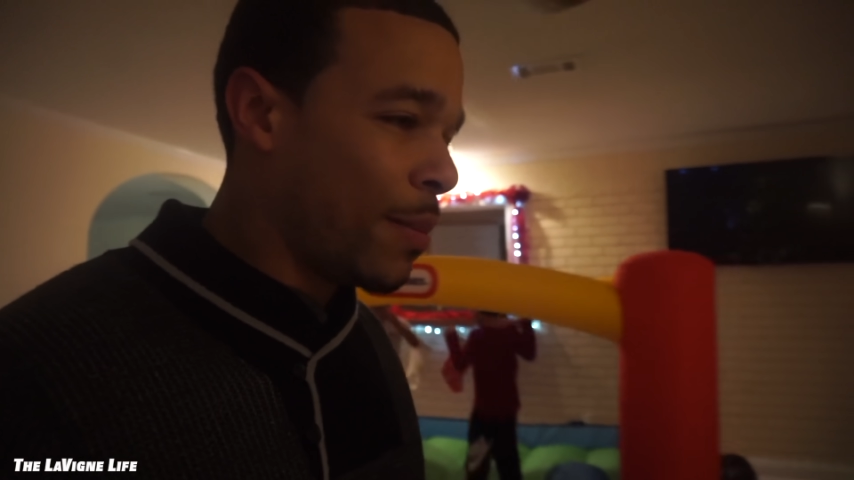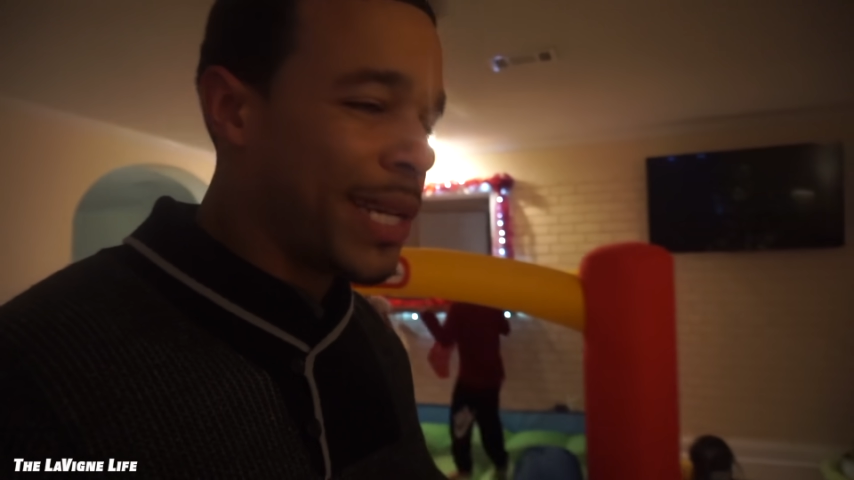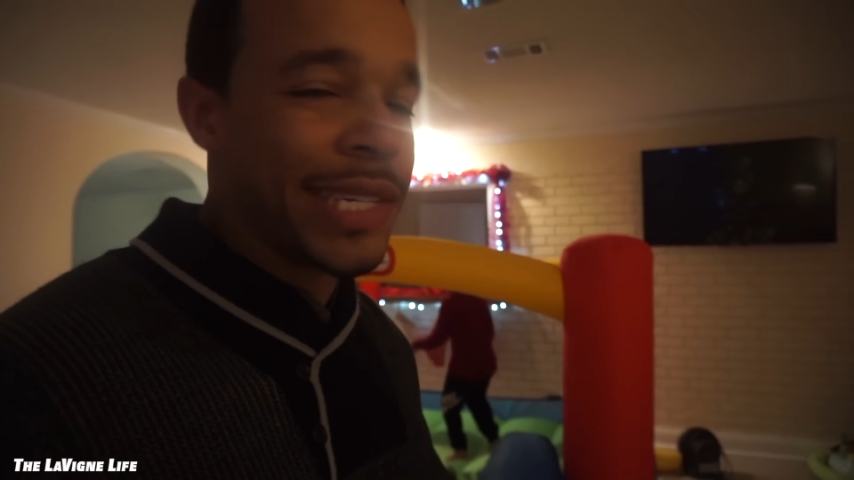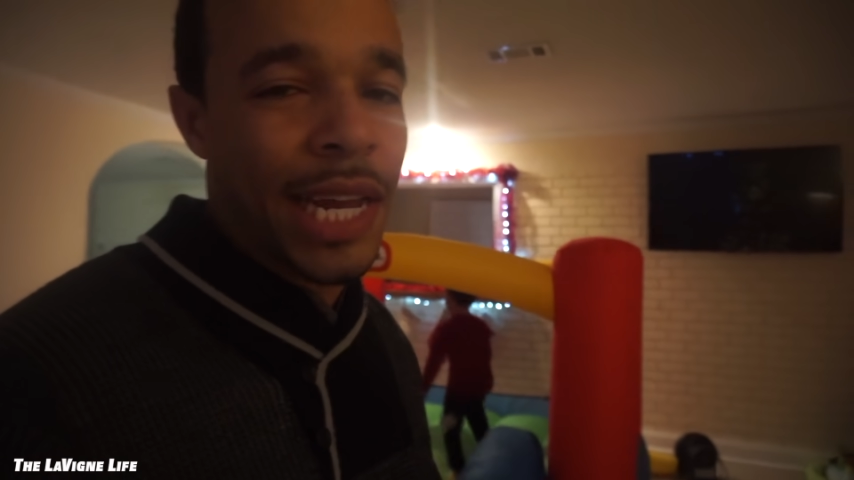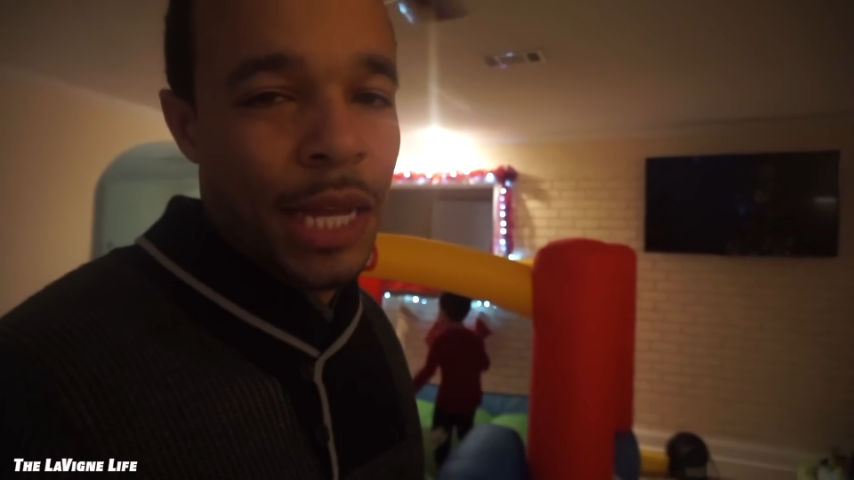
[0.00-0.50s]

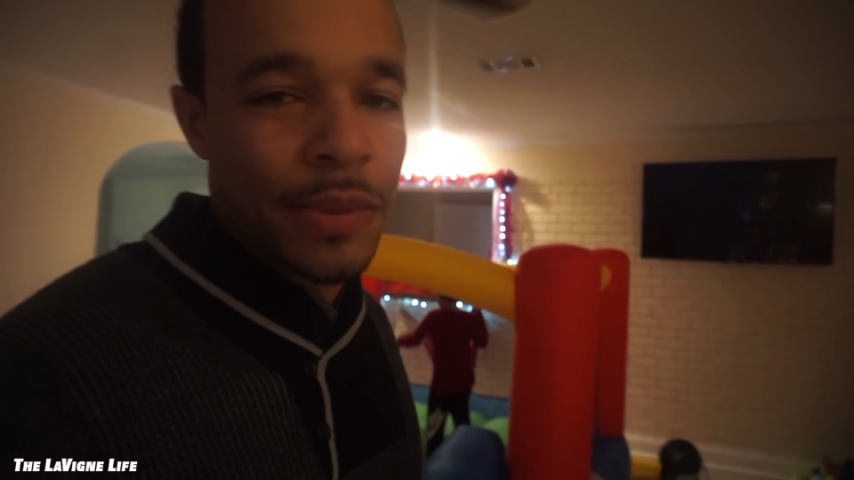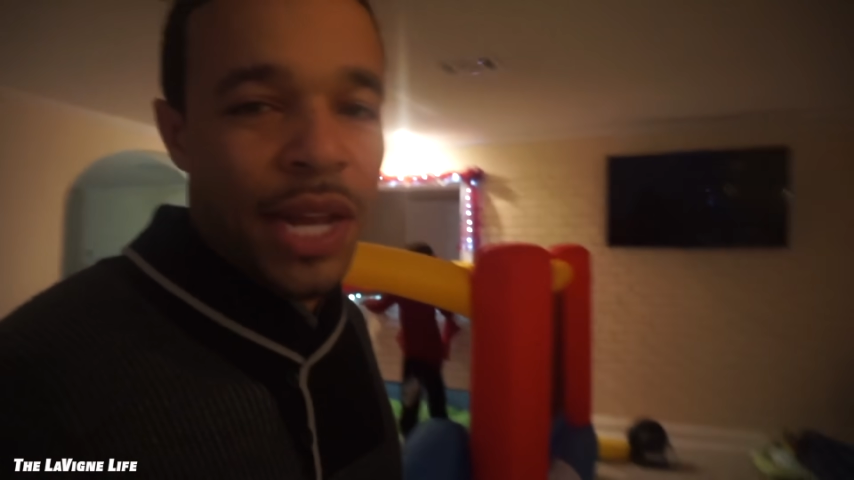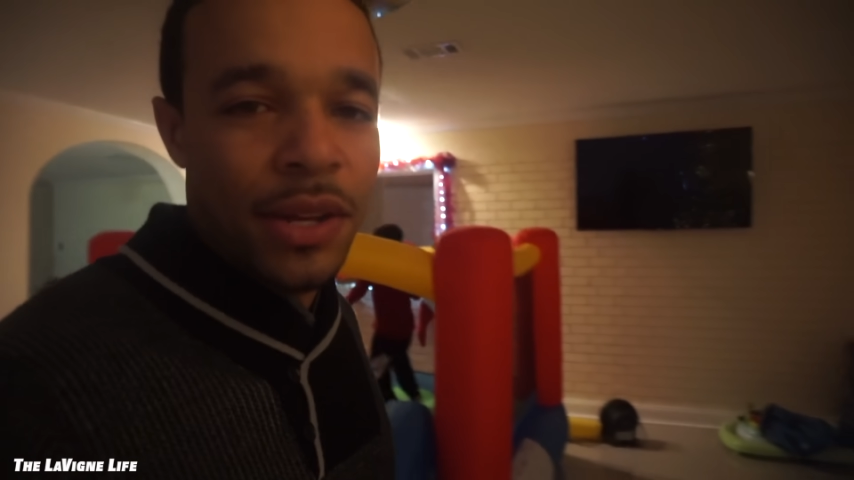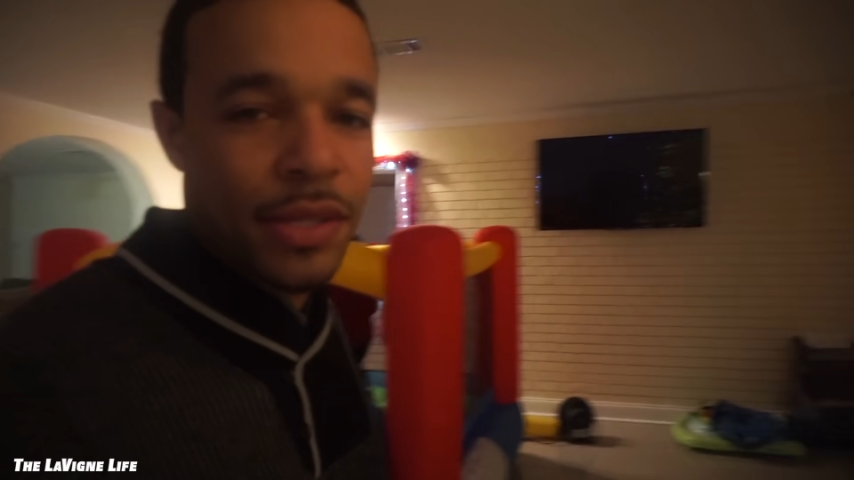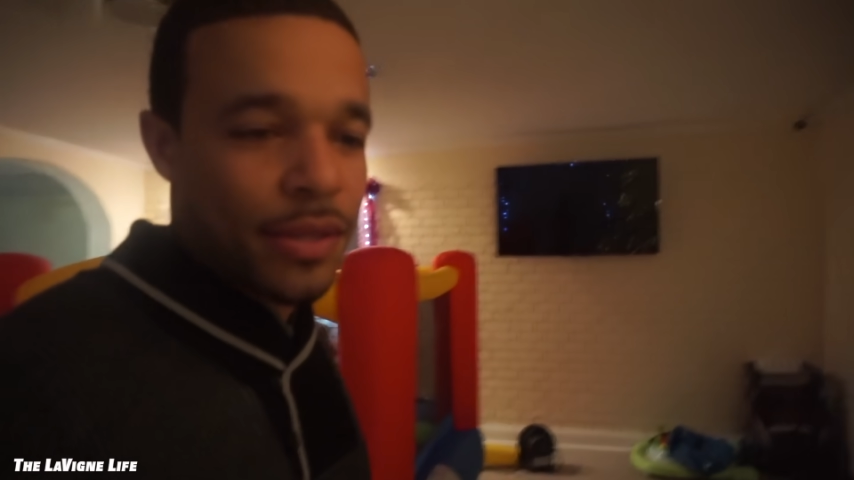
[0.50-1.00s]
homie James'
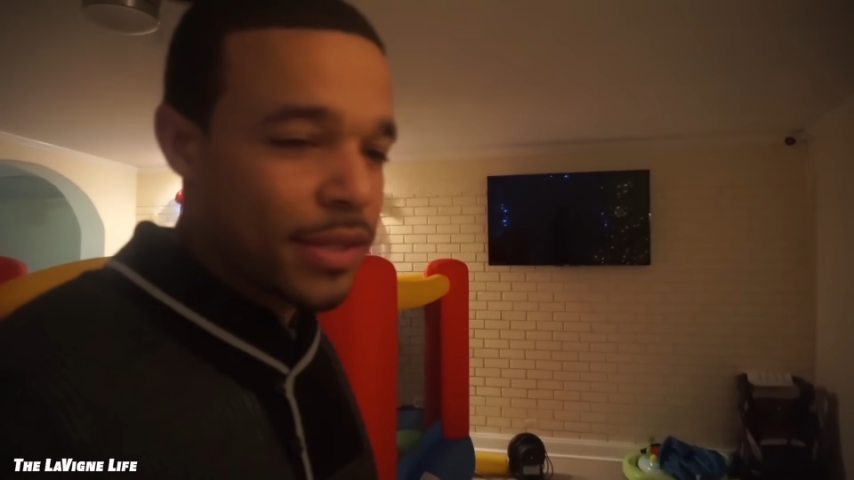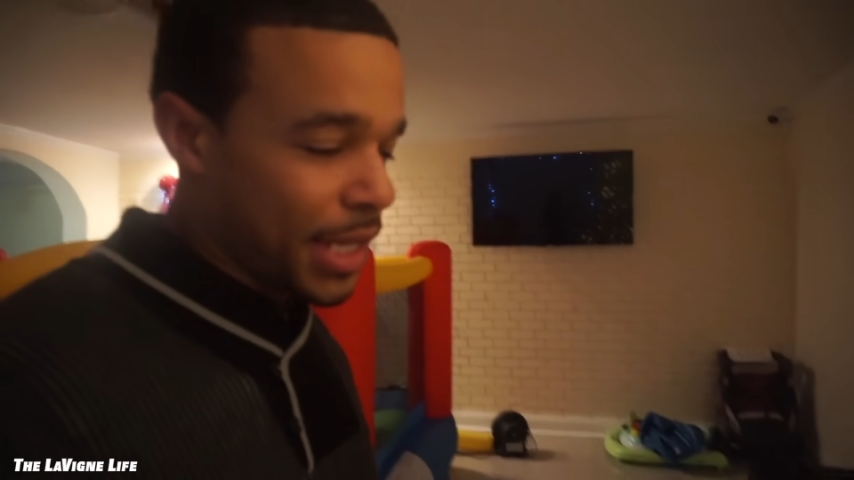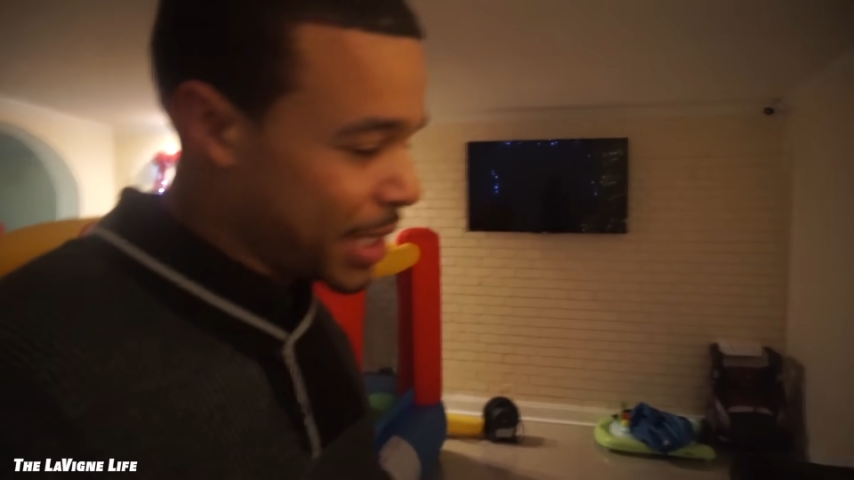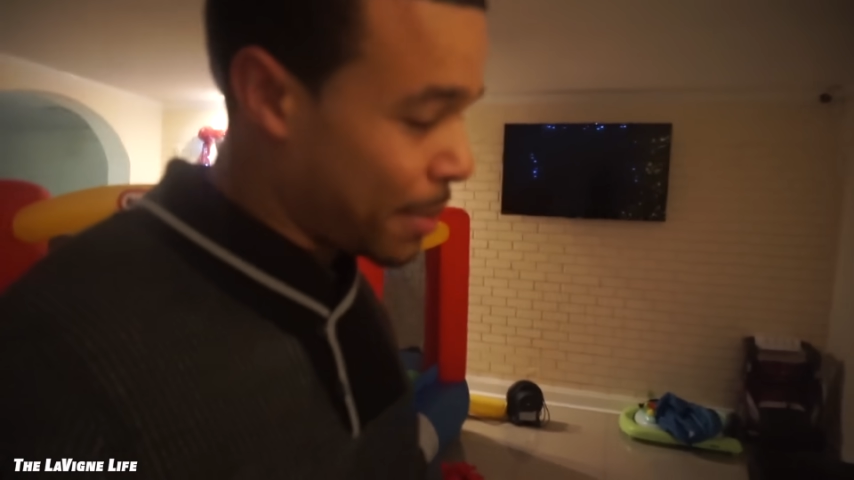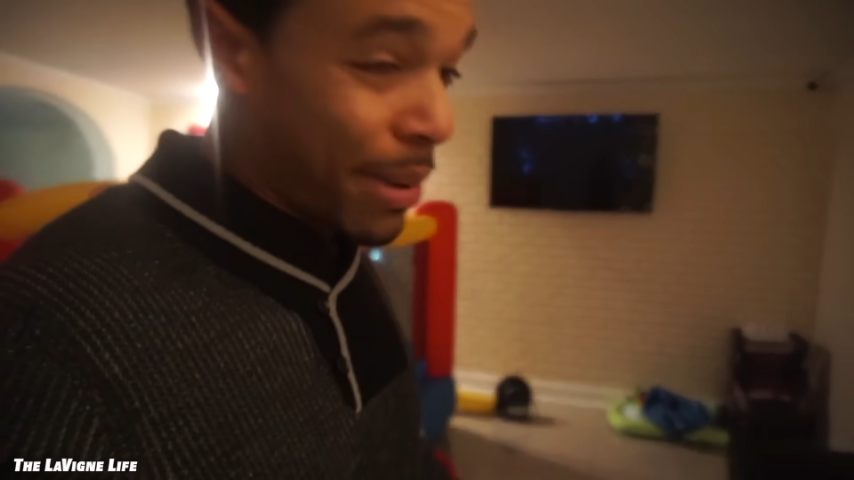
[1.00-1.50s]
house.
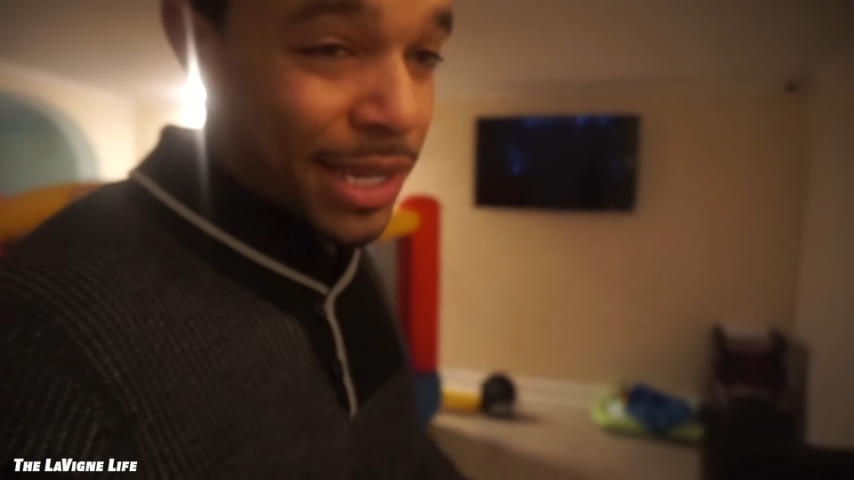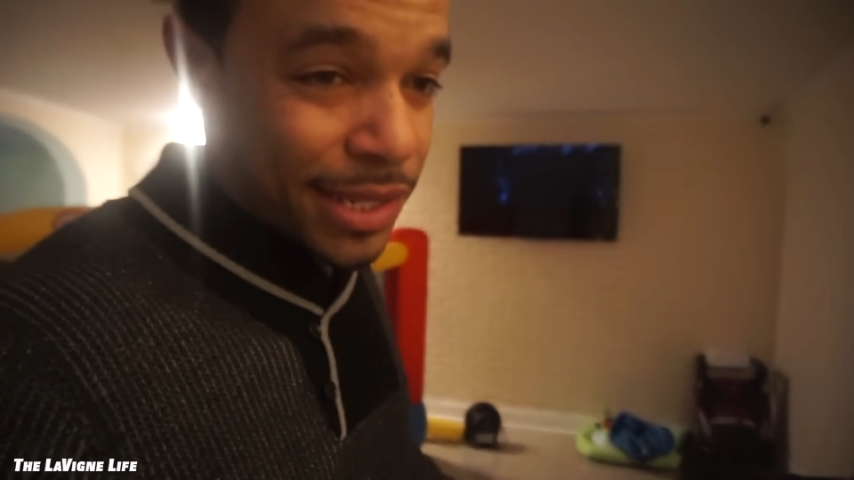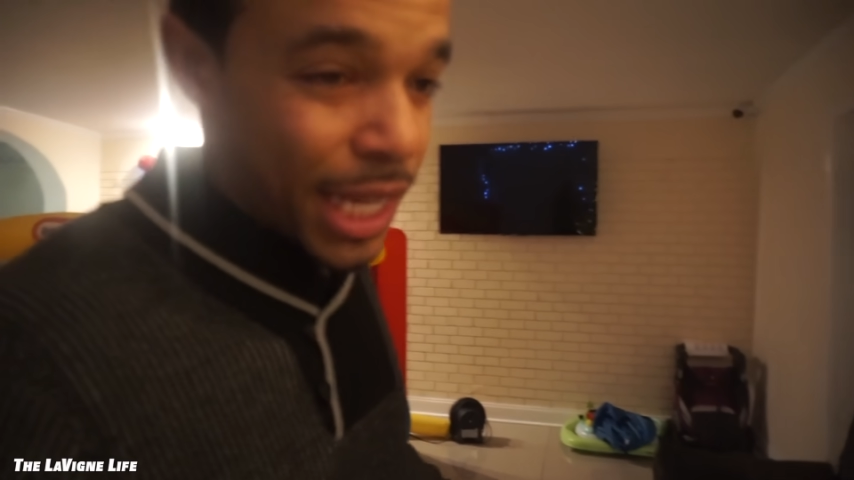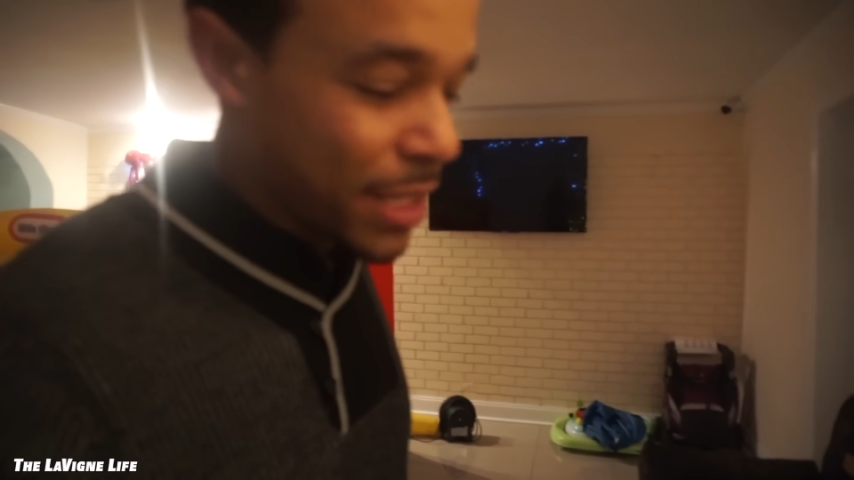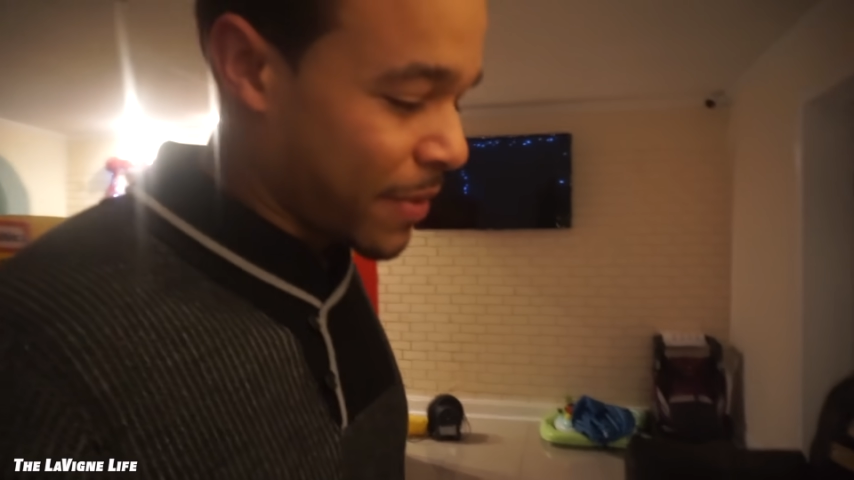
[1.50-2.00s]
He's a big
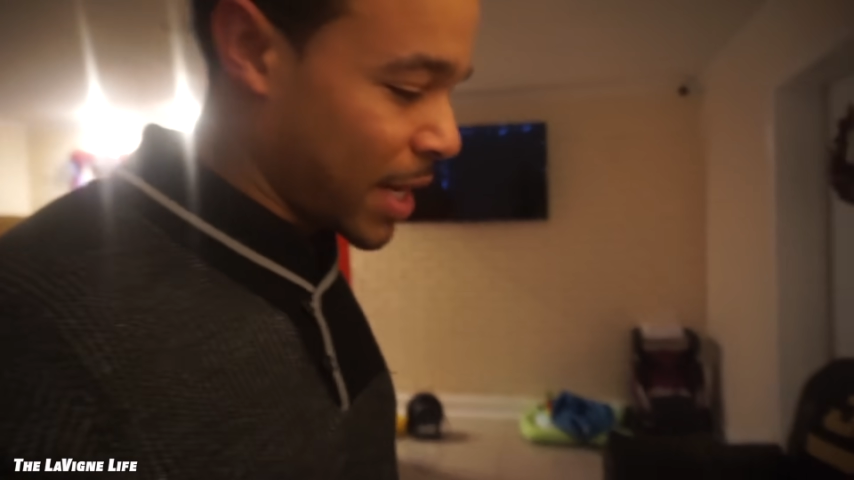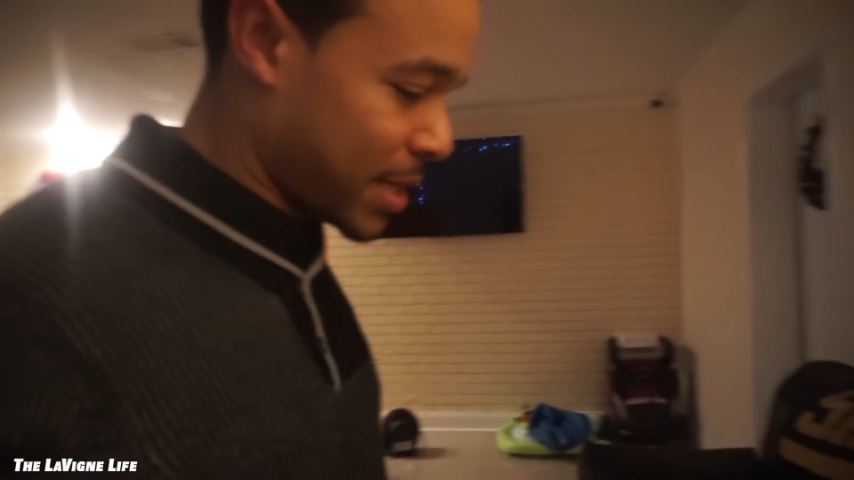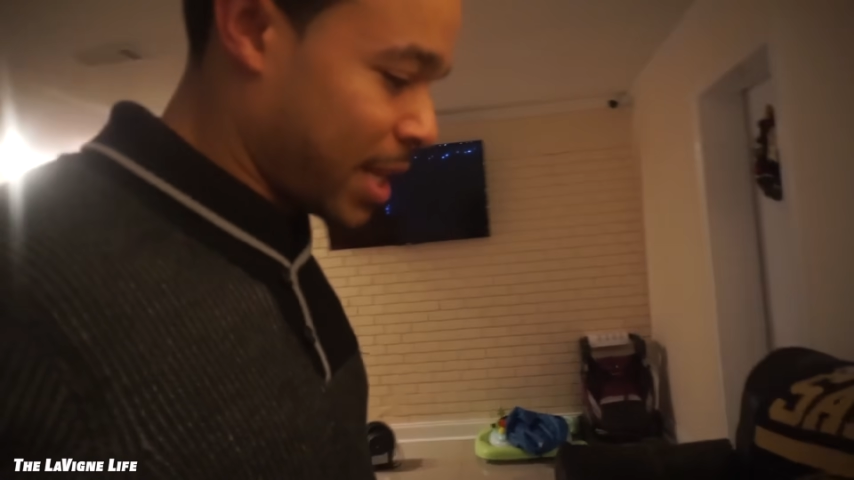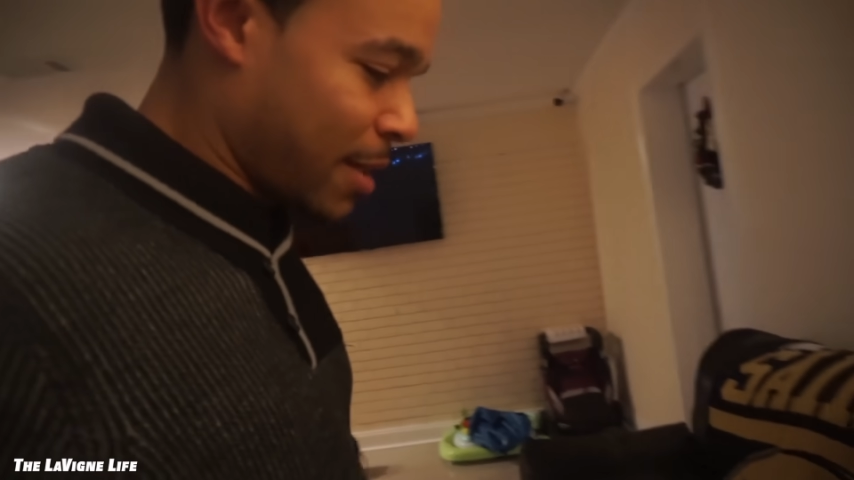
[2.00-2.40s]
Saints fan just